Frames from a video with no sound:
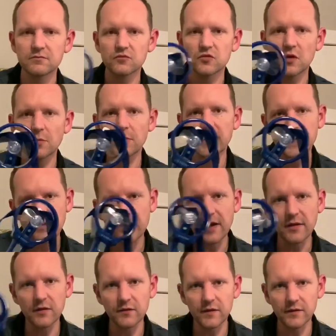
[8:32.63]
Probably
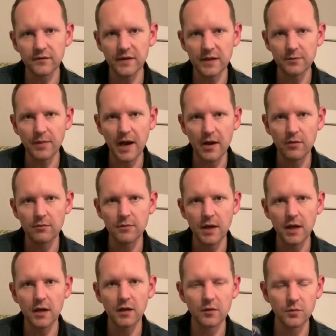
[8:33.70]
around the 15 pound
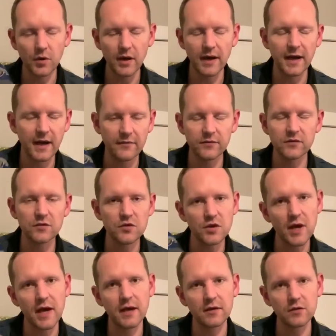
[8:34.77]
mark, but I haven't
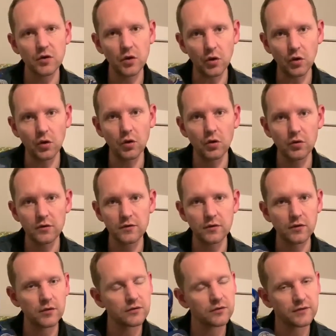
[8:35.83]
checked or looked
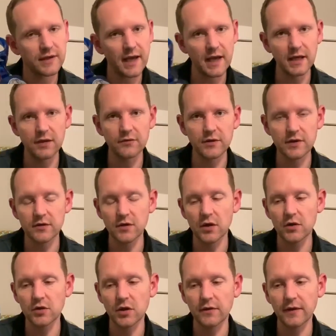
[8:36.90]
or done any
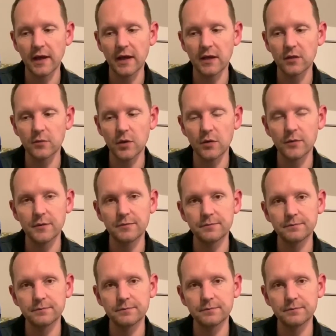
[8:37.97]
research on that at the moment.